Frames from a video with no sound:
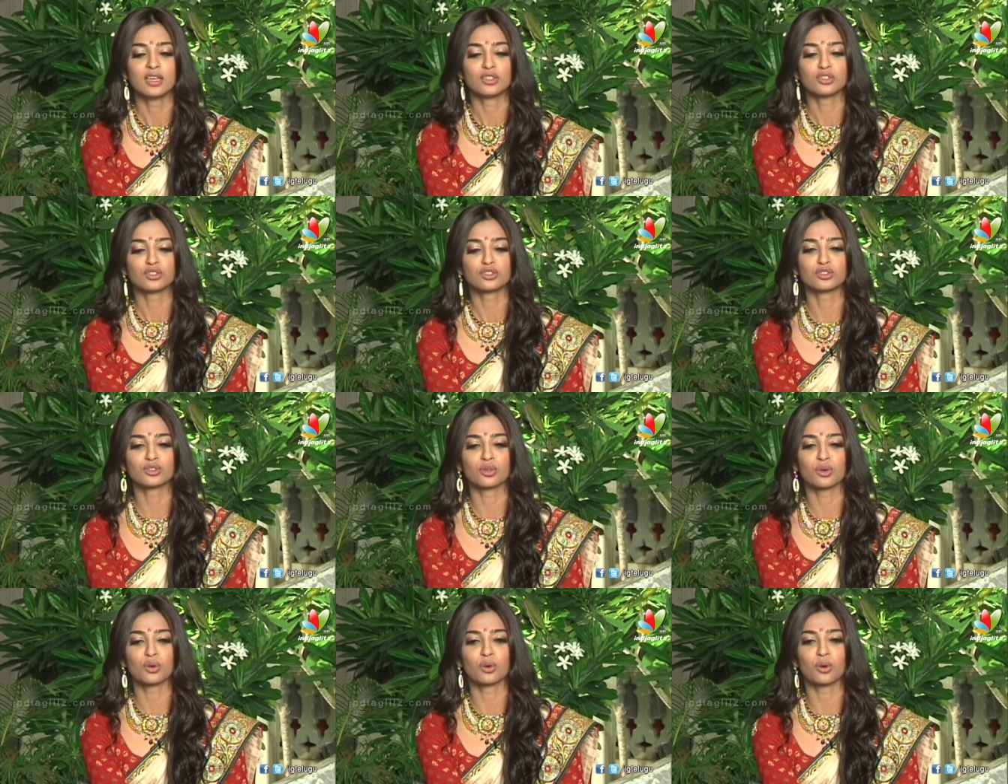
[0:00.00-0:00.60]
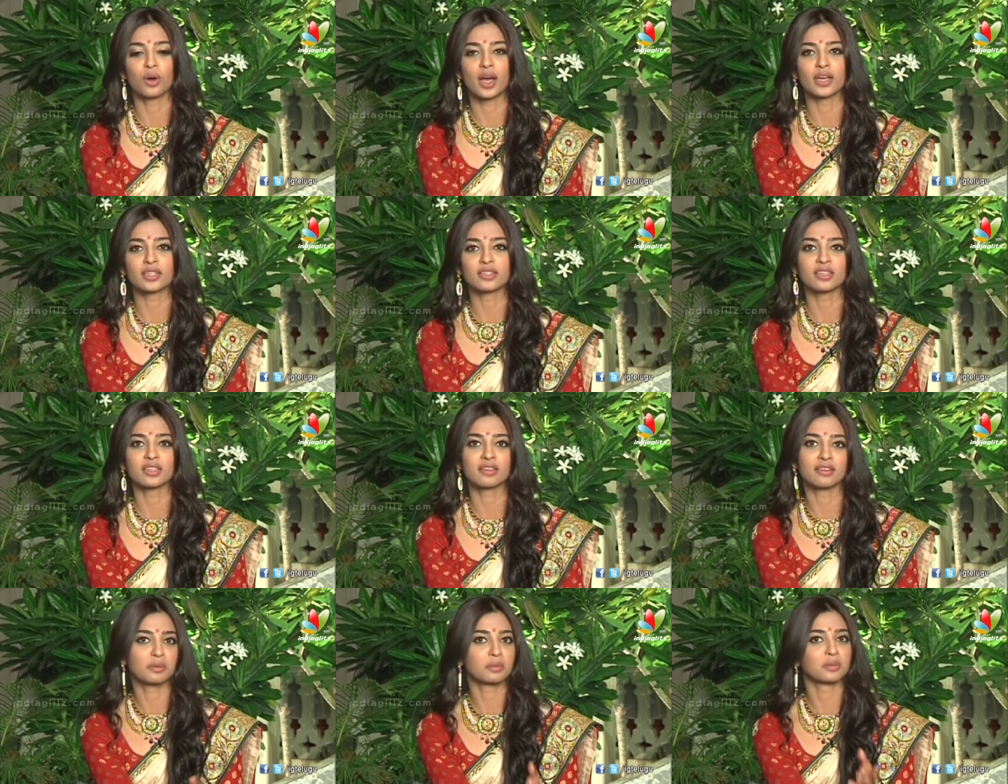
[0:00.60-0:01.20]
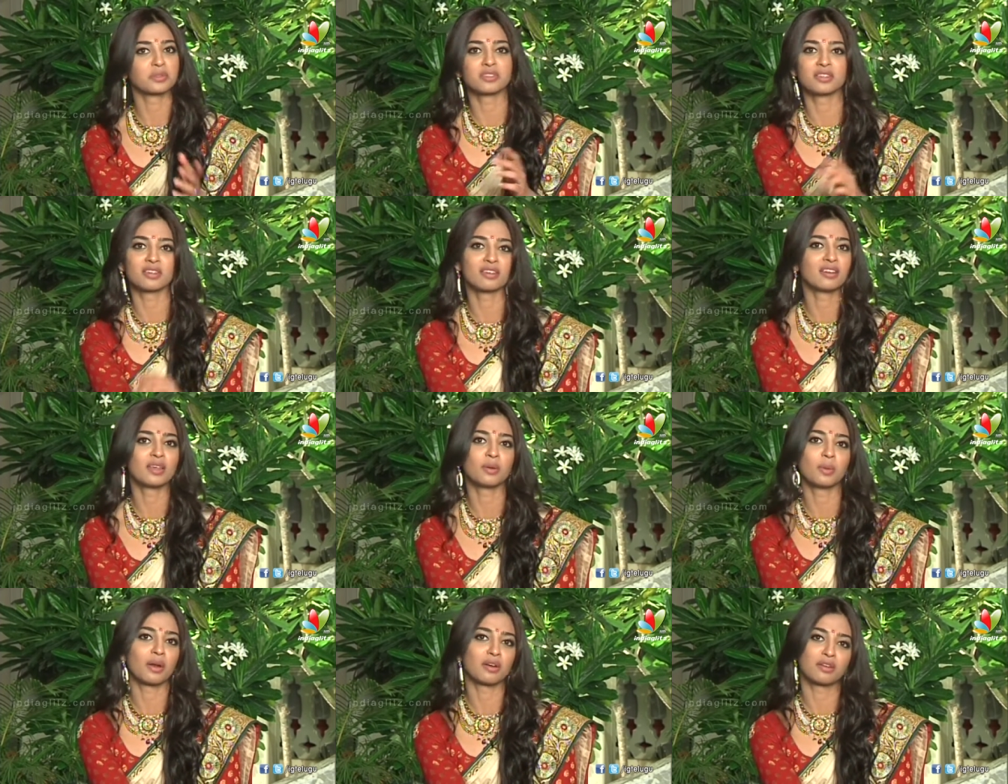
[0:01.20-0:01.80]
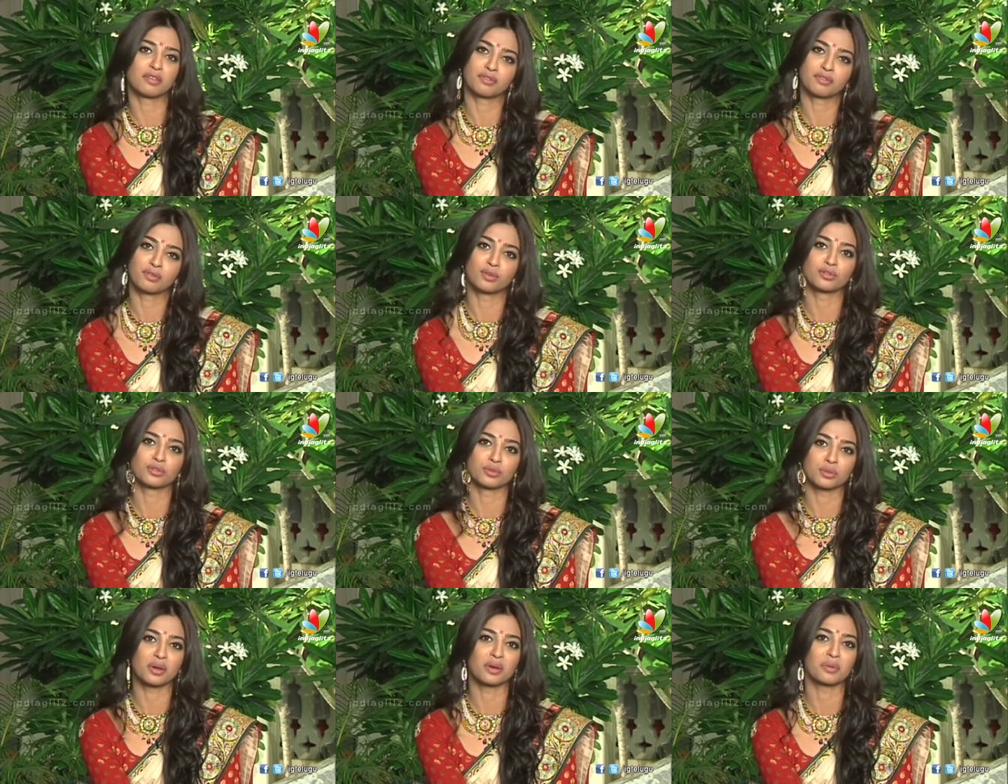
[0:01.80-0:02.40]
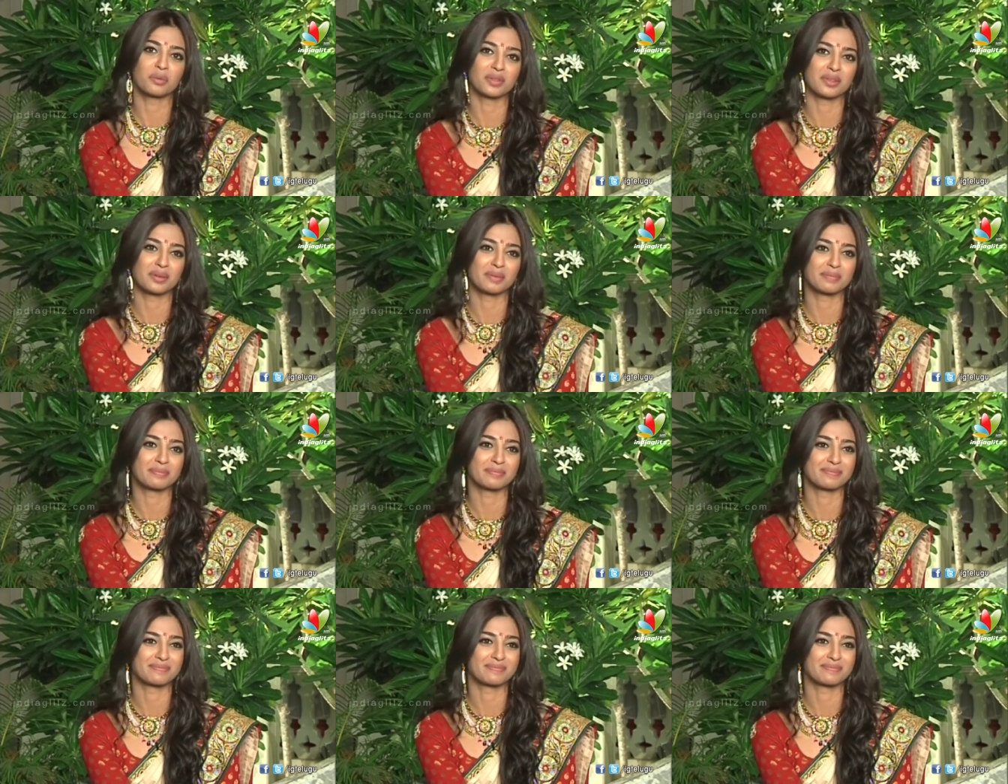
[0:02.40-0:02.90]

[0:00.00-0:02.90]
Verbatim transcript: So I think it was really wonderful to work with him.